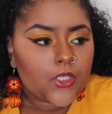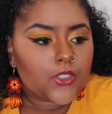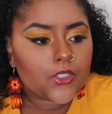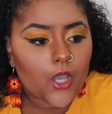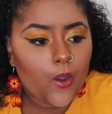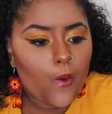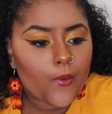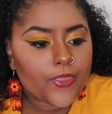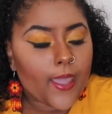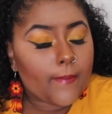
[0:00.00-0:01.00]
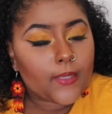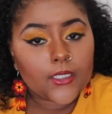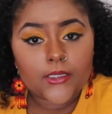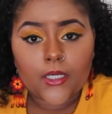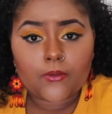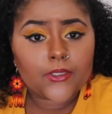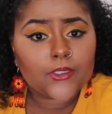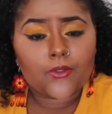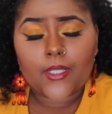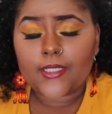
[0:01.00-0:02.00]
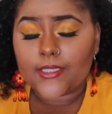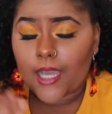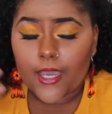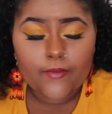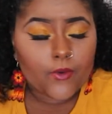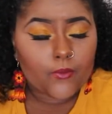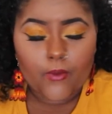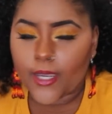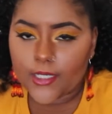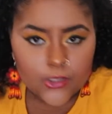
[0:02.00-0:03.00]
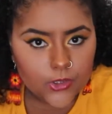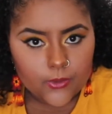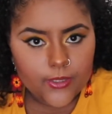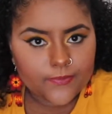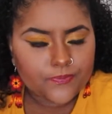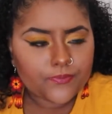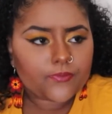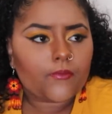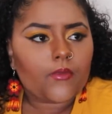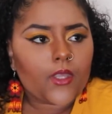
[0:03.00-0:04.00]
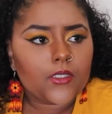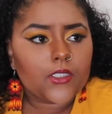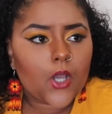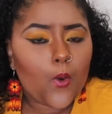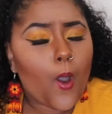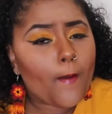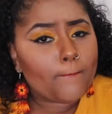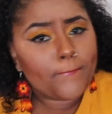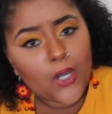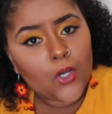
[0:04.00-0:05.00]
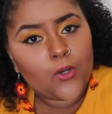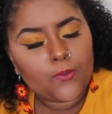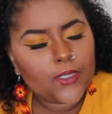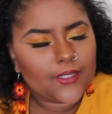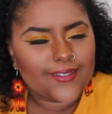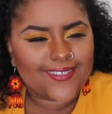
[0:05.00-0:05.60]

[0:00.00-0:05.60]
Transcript: So with that being said, we're just going to dive right into it. So boom.